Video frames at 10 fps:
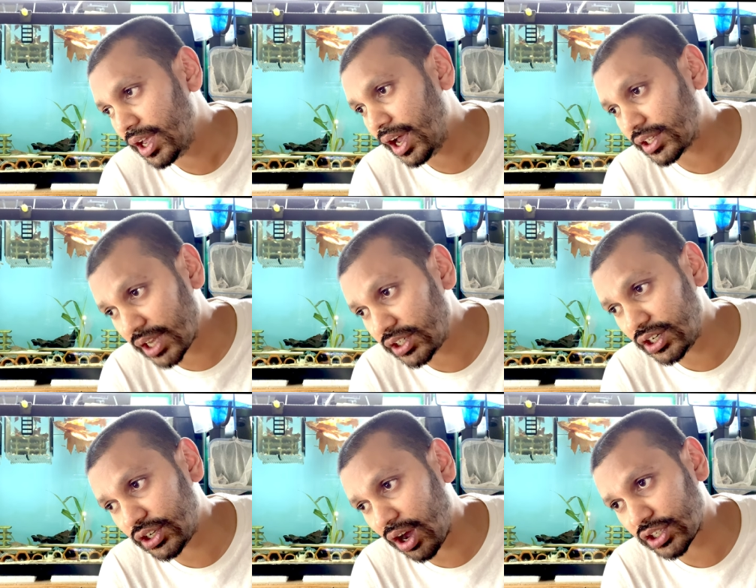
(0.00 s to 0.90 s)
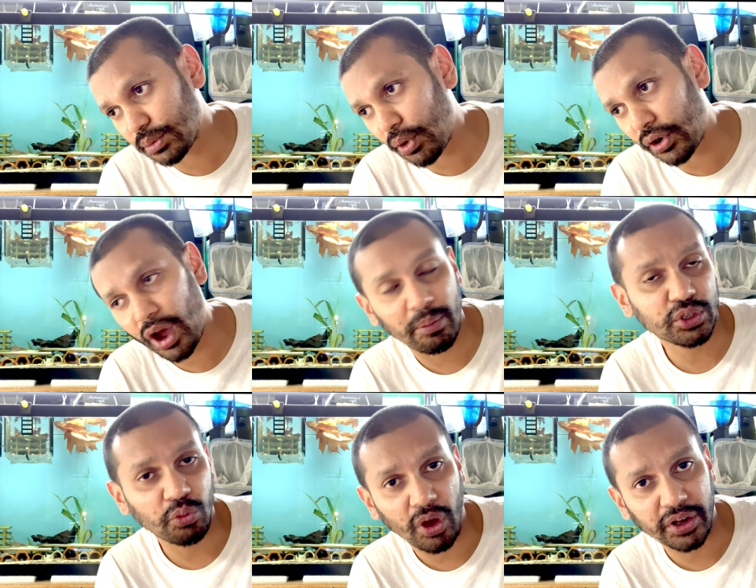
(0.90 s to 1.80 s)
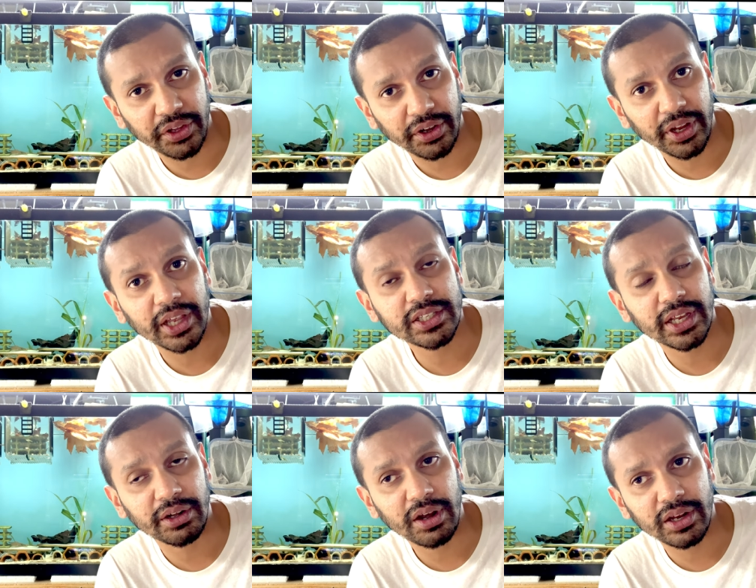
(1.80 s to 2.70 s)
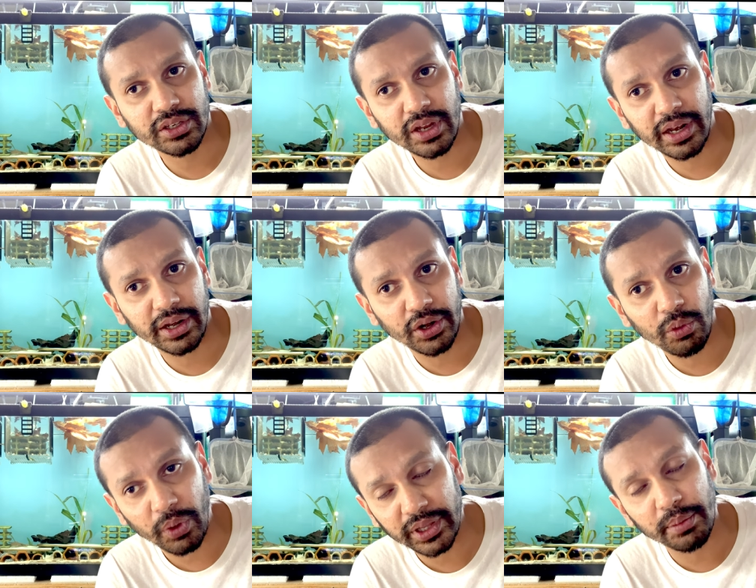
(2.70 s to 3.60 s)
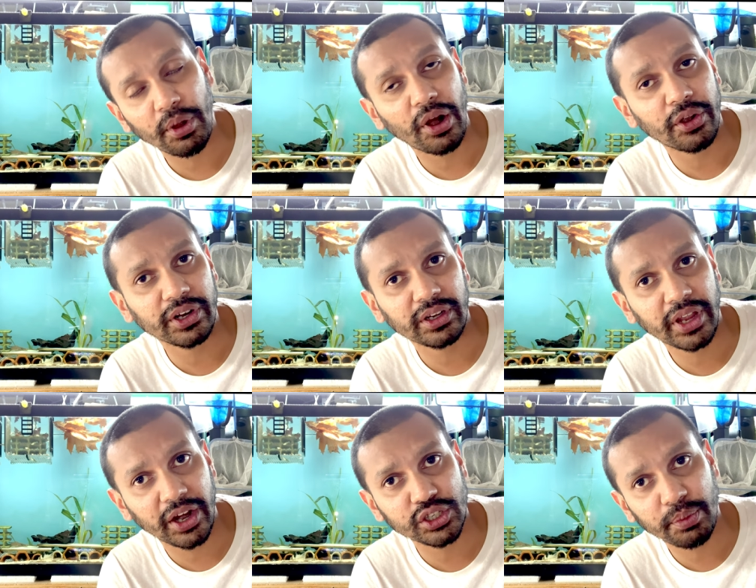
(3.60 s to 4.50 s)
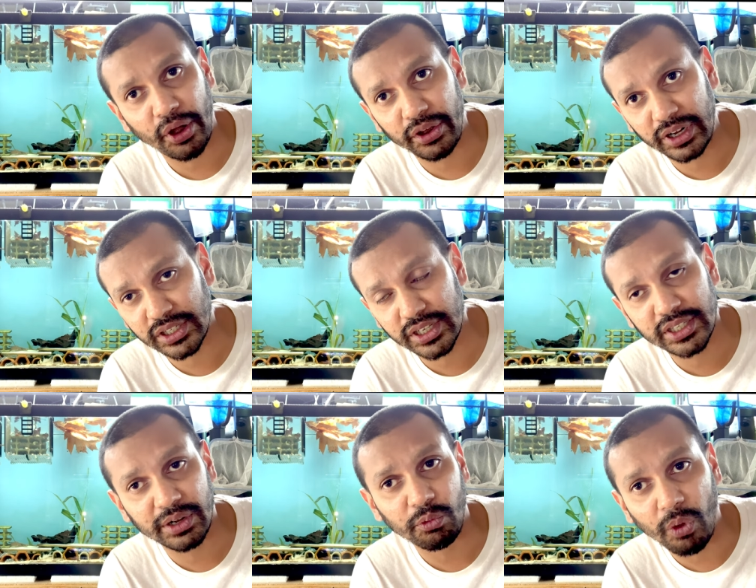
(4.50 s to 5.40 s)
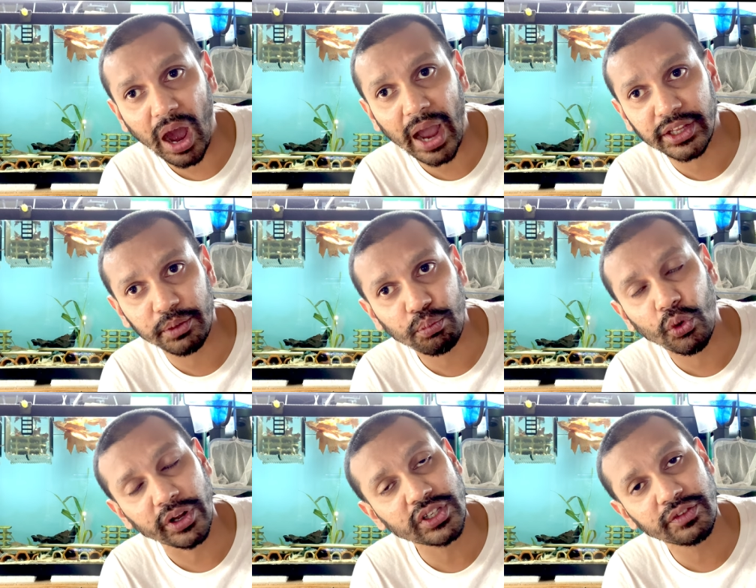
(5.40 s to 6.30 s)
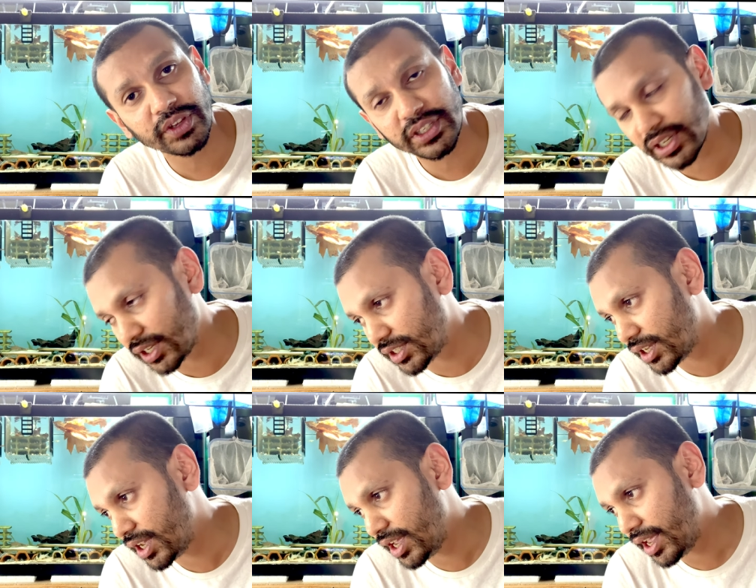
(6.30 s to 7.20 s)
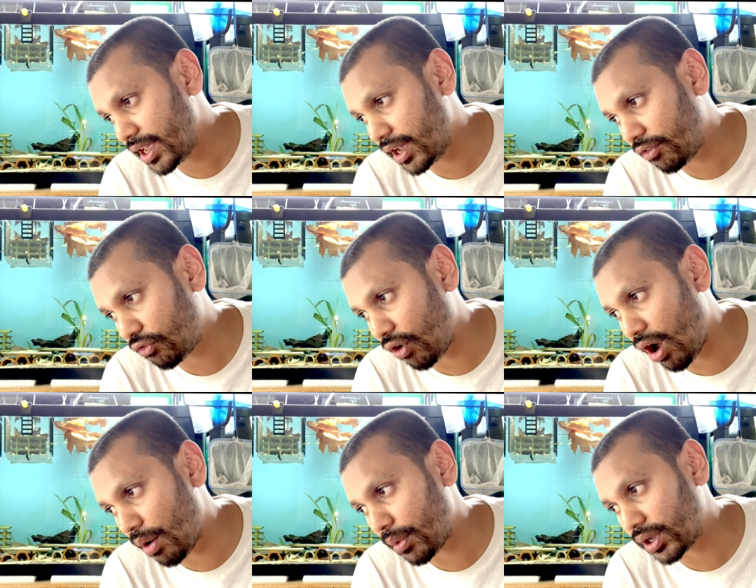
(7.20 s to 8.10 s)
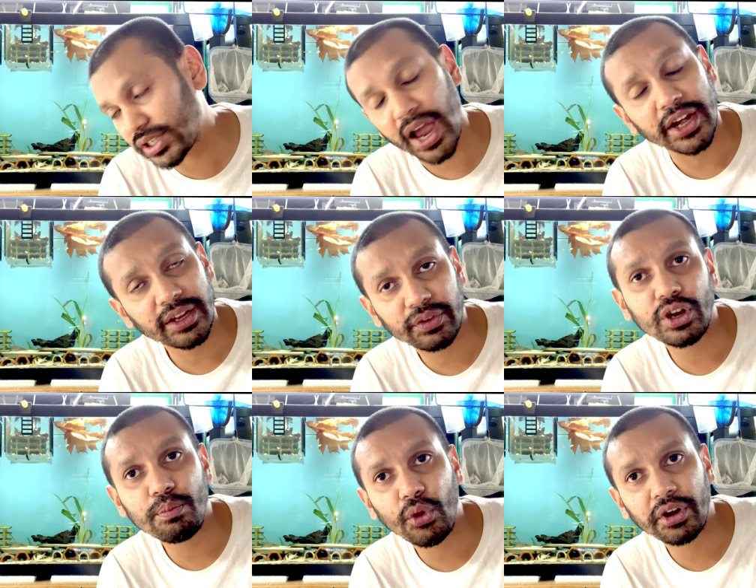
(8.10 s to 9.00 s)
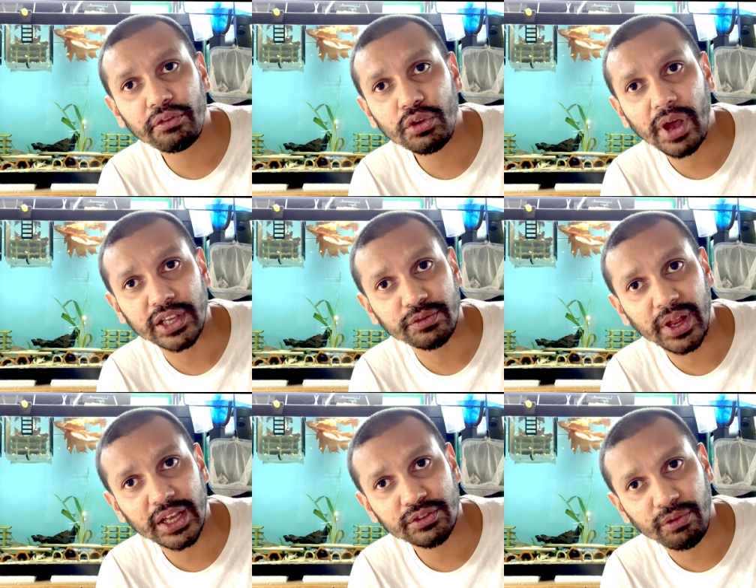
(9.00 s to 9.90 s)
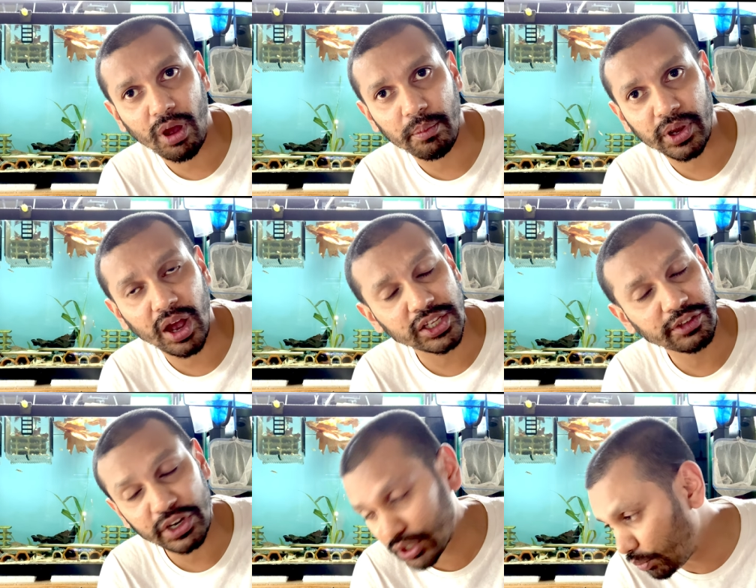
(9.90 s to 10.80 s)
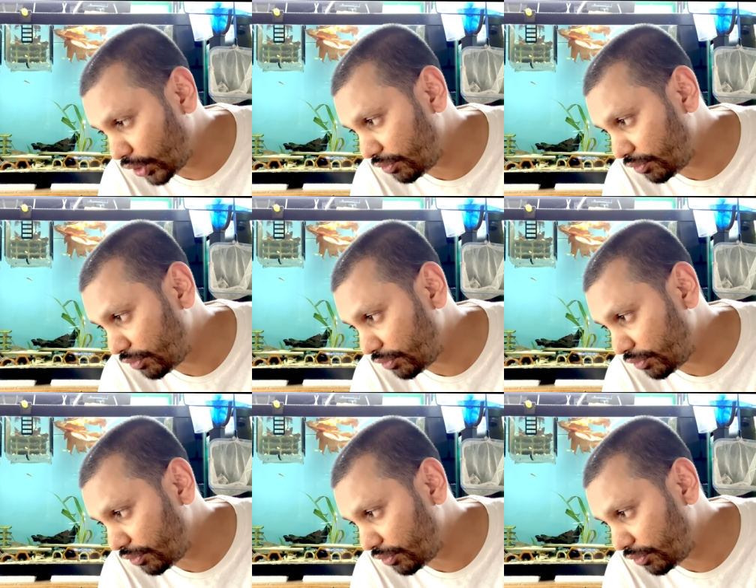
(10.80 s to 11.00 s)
essentially talks about how much water there is and, and, and you know what the priority cares priority list is and why the importance of this is uh, from a scientific point of view as well as from a conservation point